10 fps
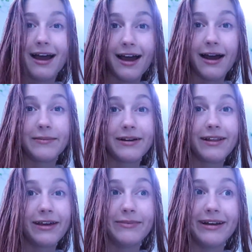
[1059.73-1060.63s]
I'm gonna
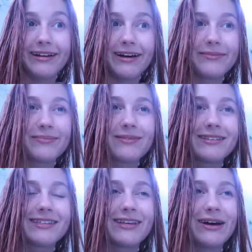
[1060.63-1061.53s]
lay in bed now.
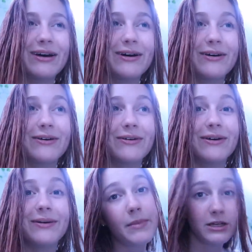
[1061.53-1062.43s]

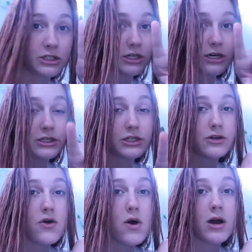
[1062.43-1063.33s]
So make sure
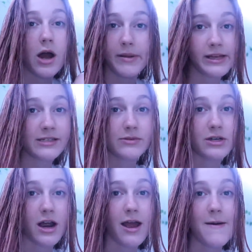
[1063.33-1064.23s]
to comment, like,
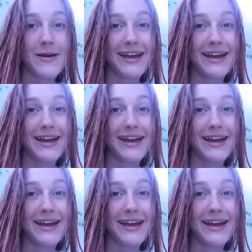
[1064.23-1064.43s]
subscribe,